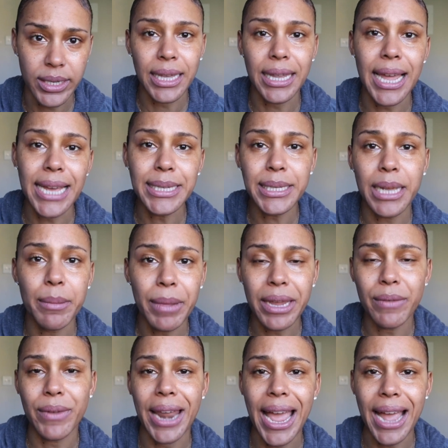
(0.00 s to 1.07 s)
The last time I
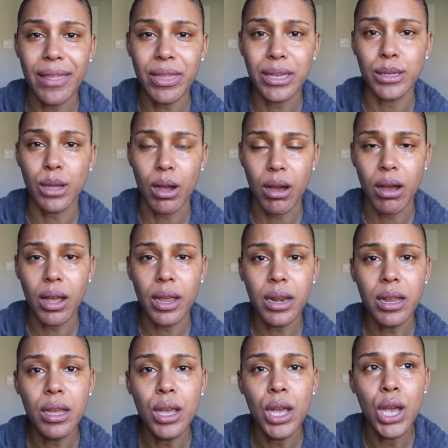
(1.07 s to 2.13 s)
even had this
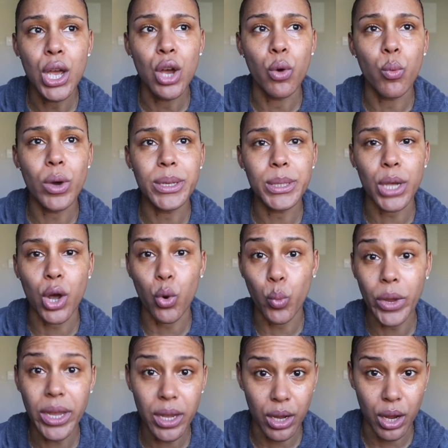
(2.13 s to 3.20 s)
on was a
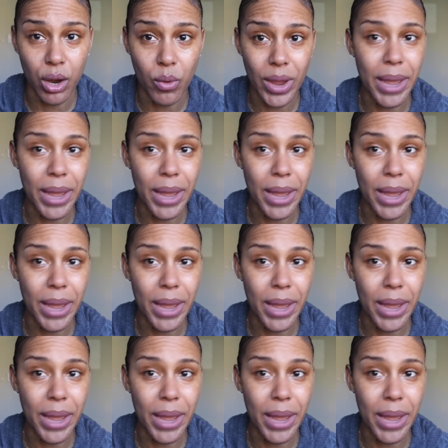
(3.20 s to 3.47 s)
week ago,